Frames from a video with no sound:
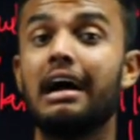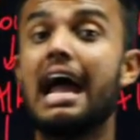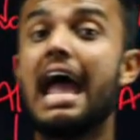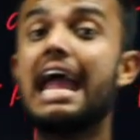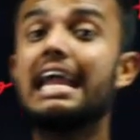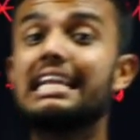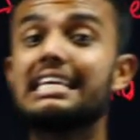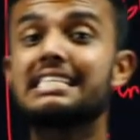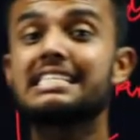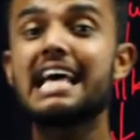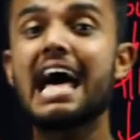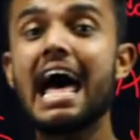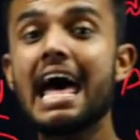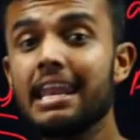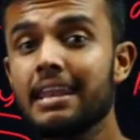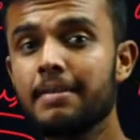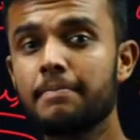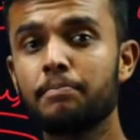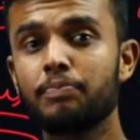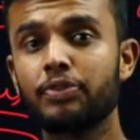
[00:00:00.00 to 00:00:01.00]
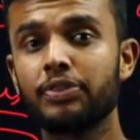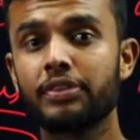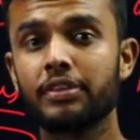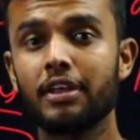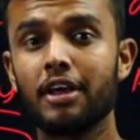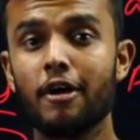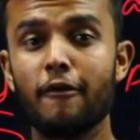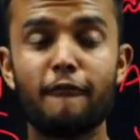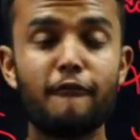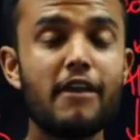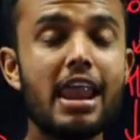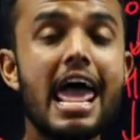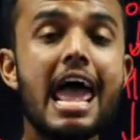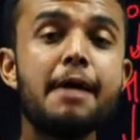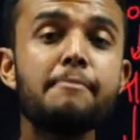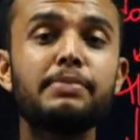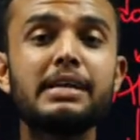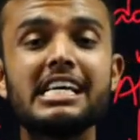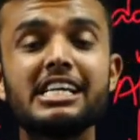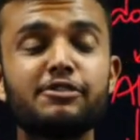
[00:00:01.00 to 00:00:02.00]
It is an
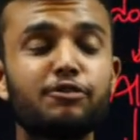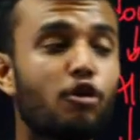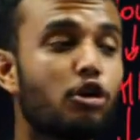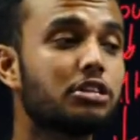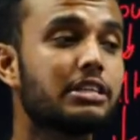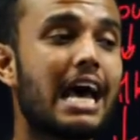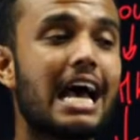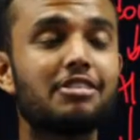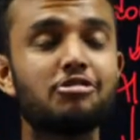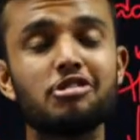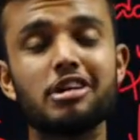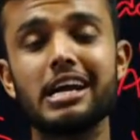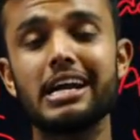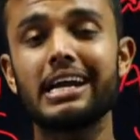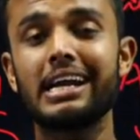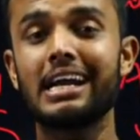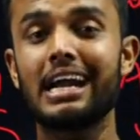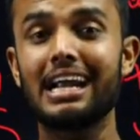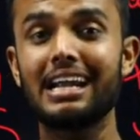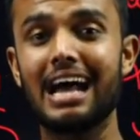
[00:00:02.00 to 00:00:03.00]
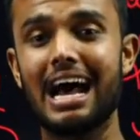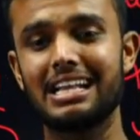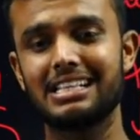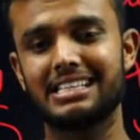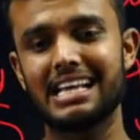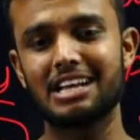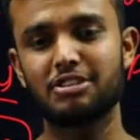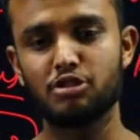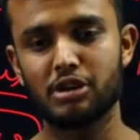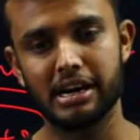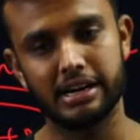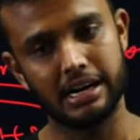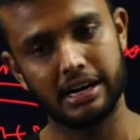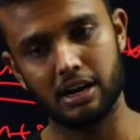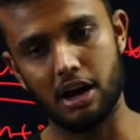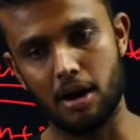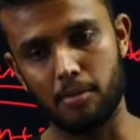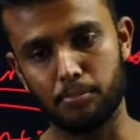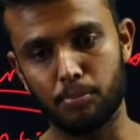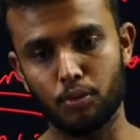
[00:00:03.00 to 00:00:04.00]
flame test for saturated and
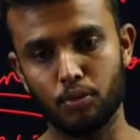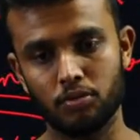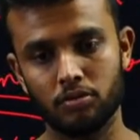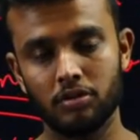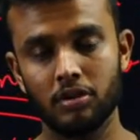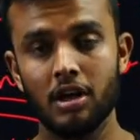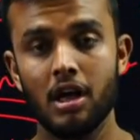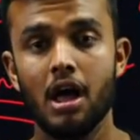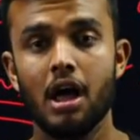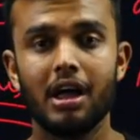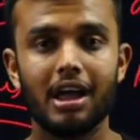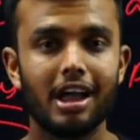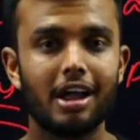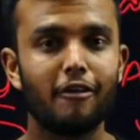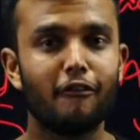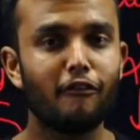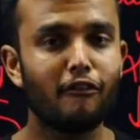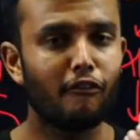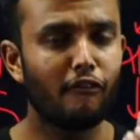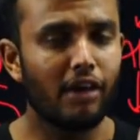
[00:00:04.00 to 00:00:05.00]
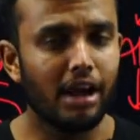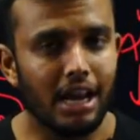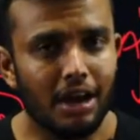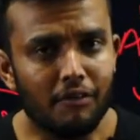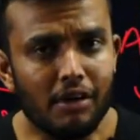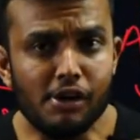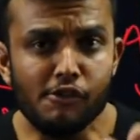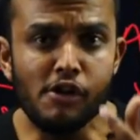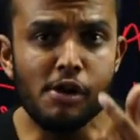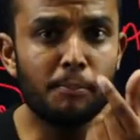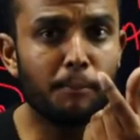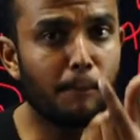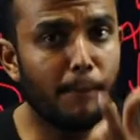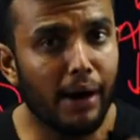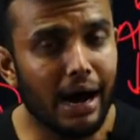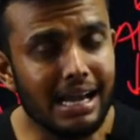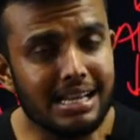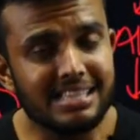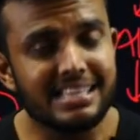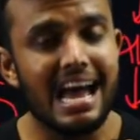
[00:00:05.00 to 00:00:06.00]
unsaturated compound. Whenever we
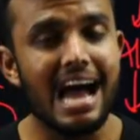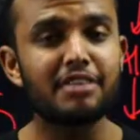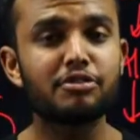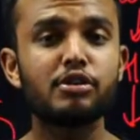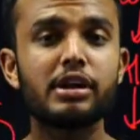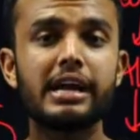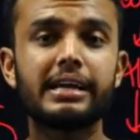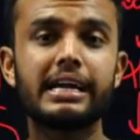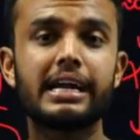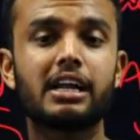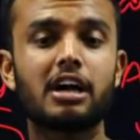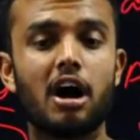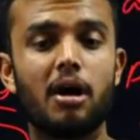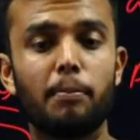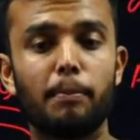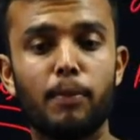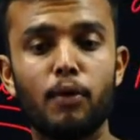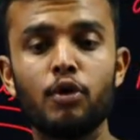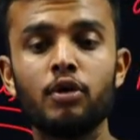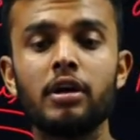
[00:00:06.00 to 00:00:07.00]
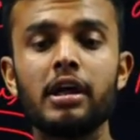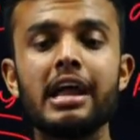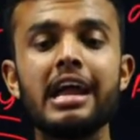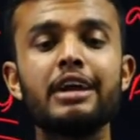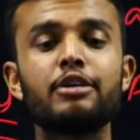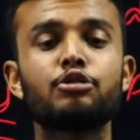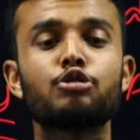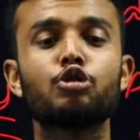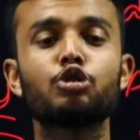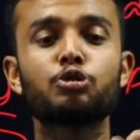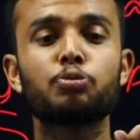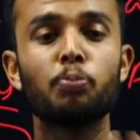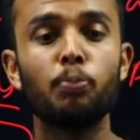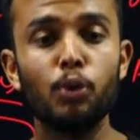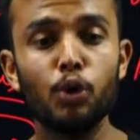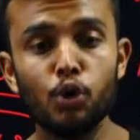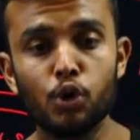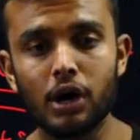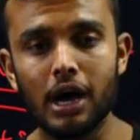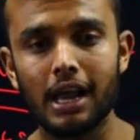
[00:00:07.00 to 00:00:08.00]
burn saturated compound, it shows
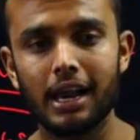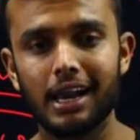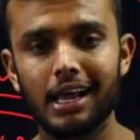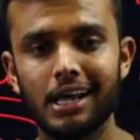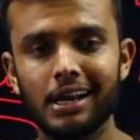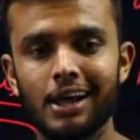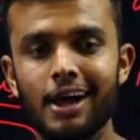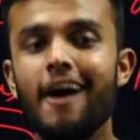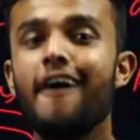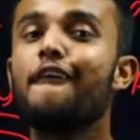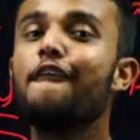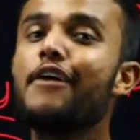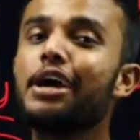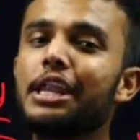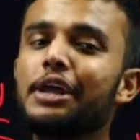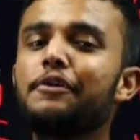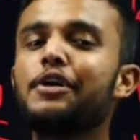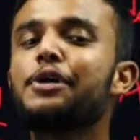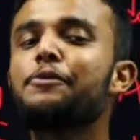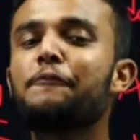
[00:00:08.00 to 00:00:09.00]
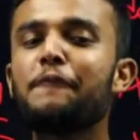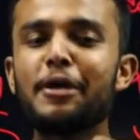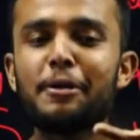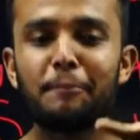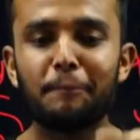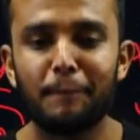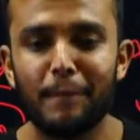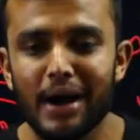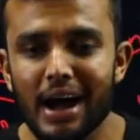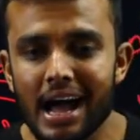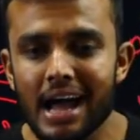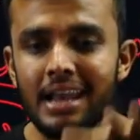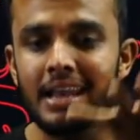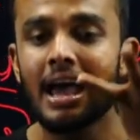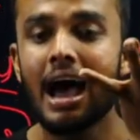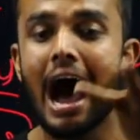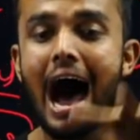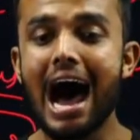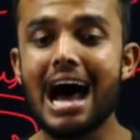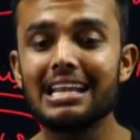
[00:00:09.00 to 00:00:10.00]
blue color. Whenever we
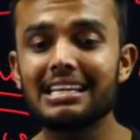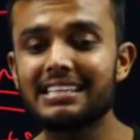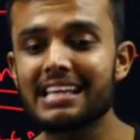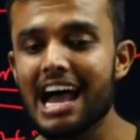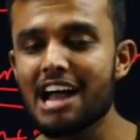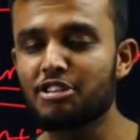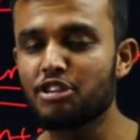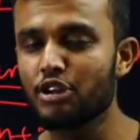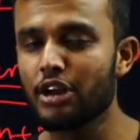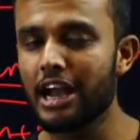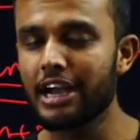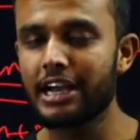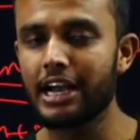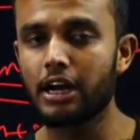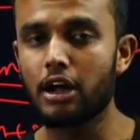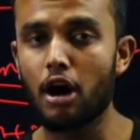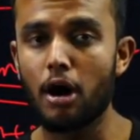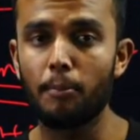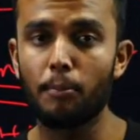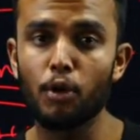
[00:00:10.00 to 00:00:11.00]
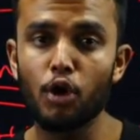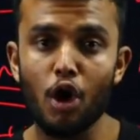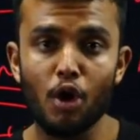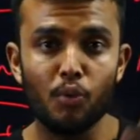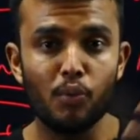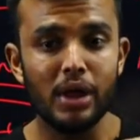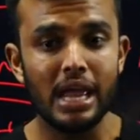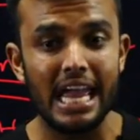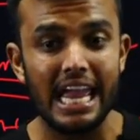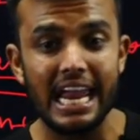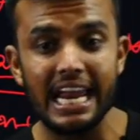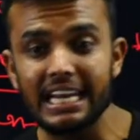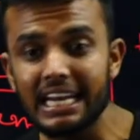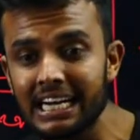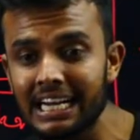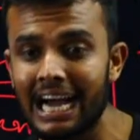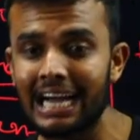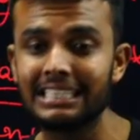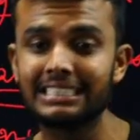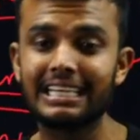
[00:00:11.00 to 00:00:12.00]
burn unsaturated compound or we eat
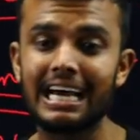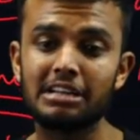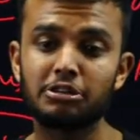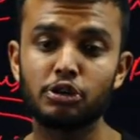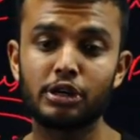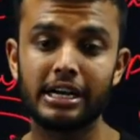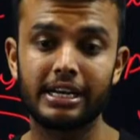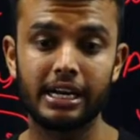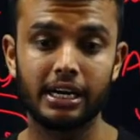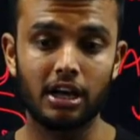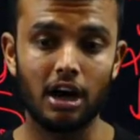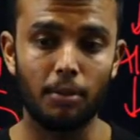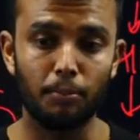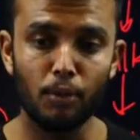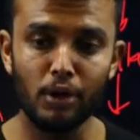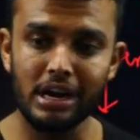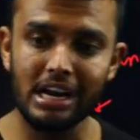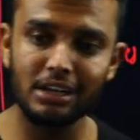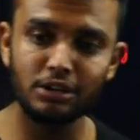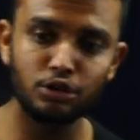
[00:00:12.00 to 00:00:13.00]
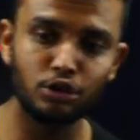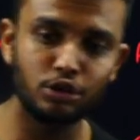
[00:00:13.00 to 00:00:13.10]
an unsaturated compound, it